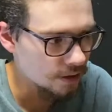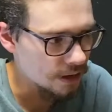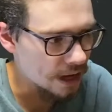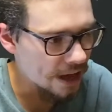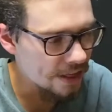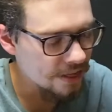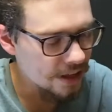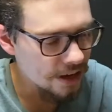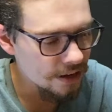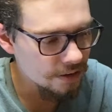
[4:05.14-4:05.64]

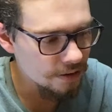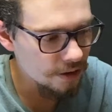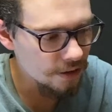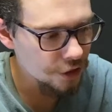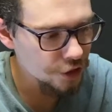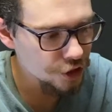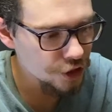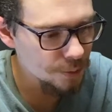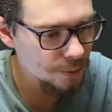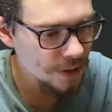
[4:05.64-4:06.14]
And then
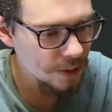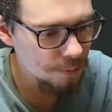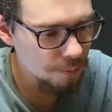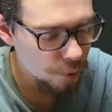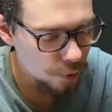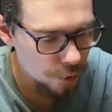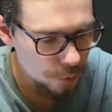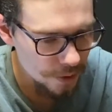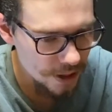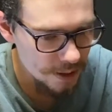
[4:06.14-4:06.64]
there should be a
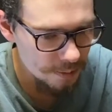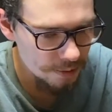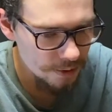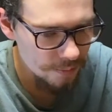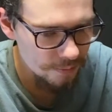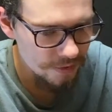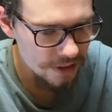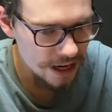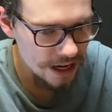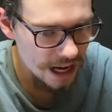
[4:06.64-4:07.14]
board wipe
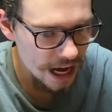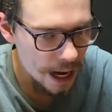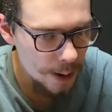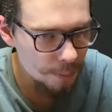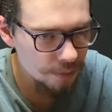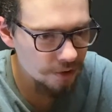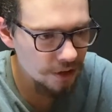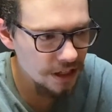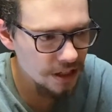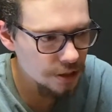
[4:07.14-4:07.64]
that
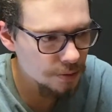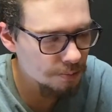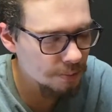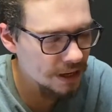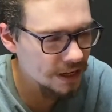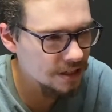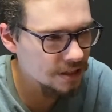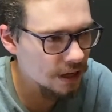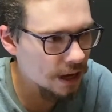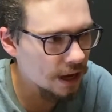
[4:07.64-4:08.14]
operates
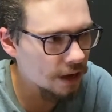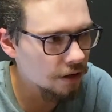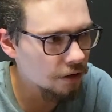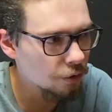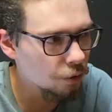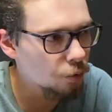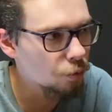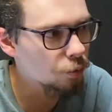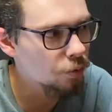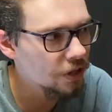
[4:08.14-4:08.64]
based
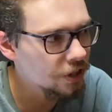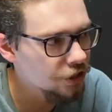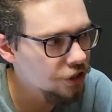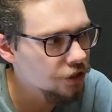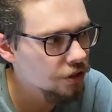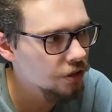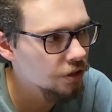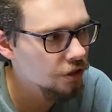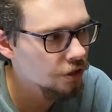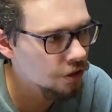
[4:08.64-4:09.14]
on
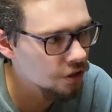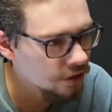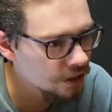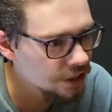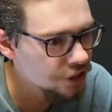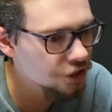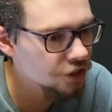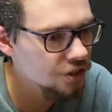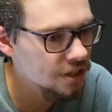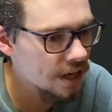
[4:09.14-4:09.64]
which
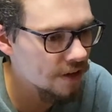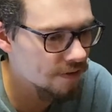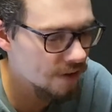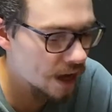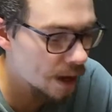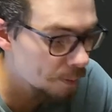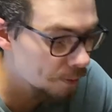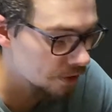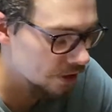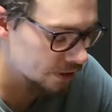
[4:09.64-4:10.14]
creatures have
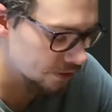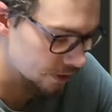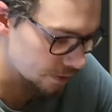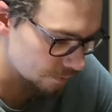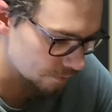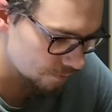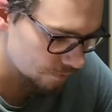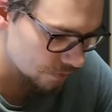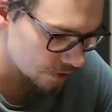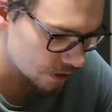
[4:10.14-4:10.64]
Ember on them.